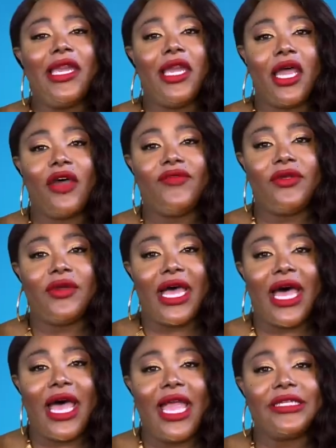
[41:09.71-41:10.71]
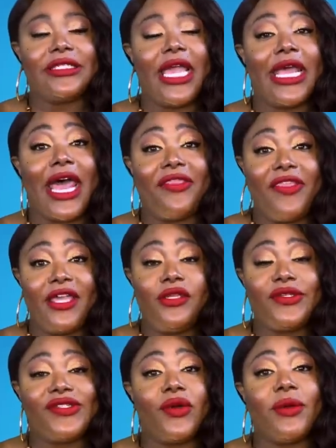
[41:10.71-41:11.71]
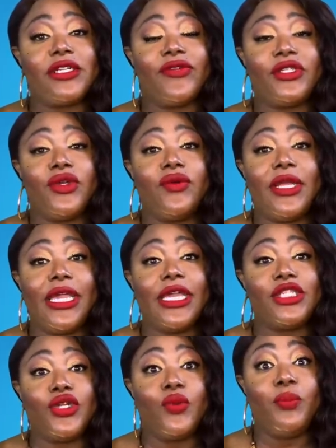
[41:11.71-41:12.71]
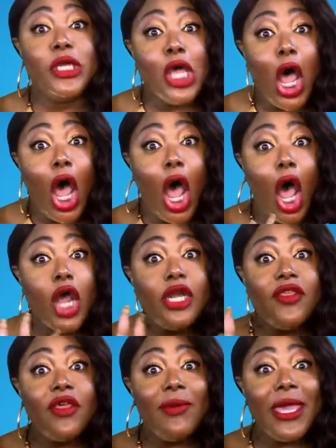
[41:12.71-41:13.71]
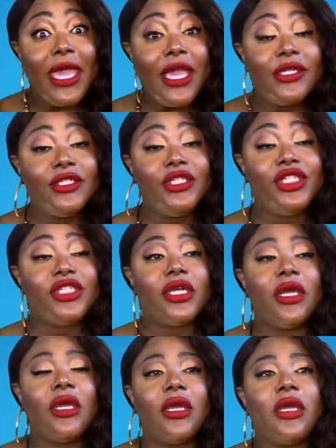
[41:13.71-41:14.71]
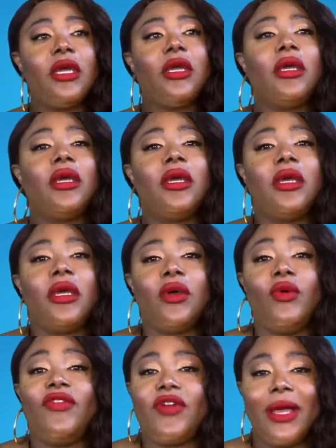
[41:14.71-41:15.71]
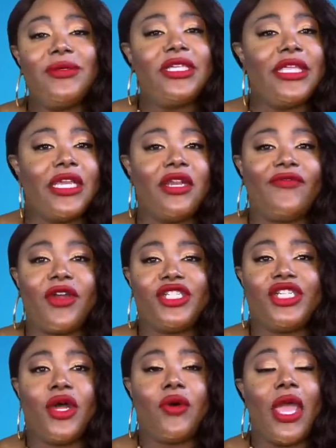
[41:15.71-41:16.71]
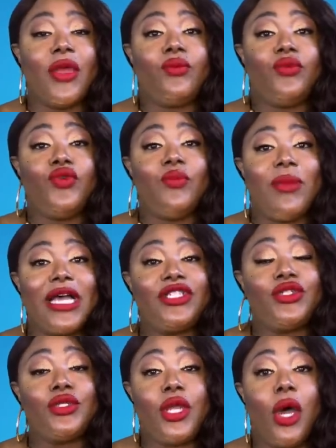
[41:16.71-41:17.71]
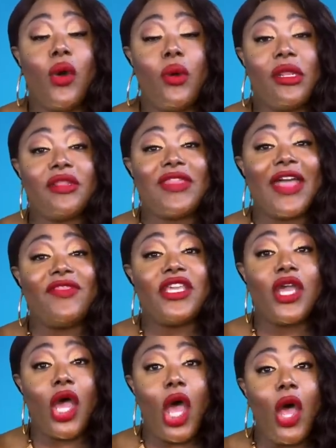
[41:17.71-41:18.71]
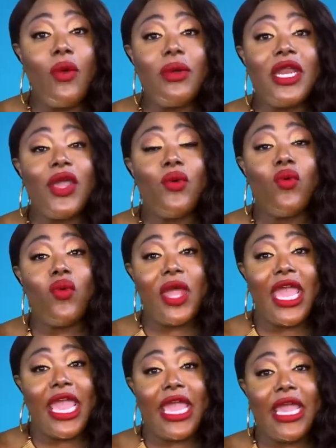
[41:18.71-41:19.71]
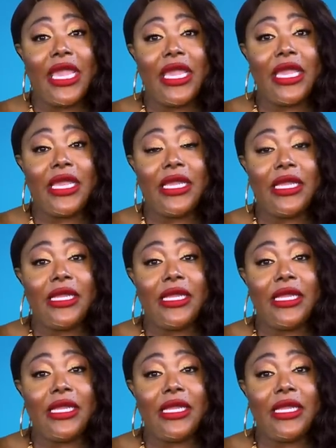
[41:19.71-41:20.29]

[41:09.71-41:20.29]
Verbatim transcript: love you guys, and I thank you so much for tuning in to Beyond the Bench. We've come to the end of our show, and you must know that the only way